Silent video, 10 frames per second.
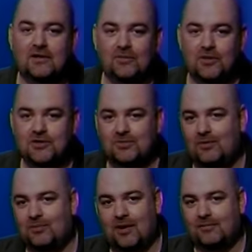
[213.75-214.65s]
which
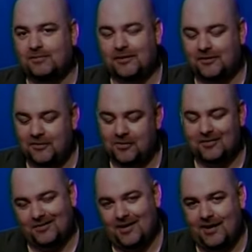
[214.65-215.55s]
we'll probably ignore
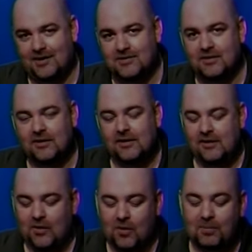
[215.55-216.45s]
and not answer,
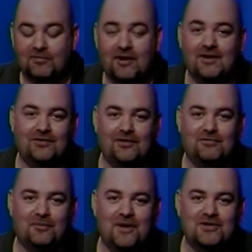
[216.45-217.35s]
or provide us
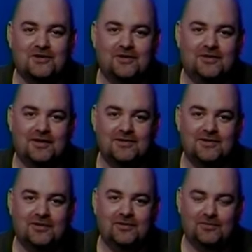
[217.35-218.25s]
information on things
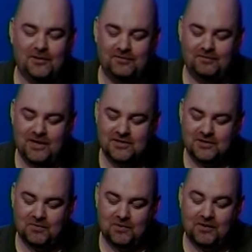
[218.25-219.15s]
that we've
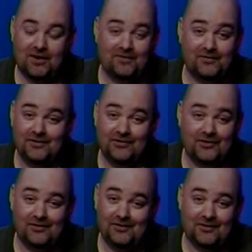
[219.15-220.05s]
mentioned where we
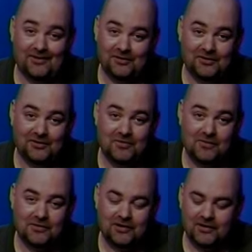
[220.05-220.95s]
obviously don't have a clue what
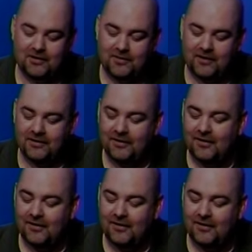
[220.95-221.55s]
we're talking about.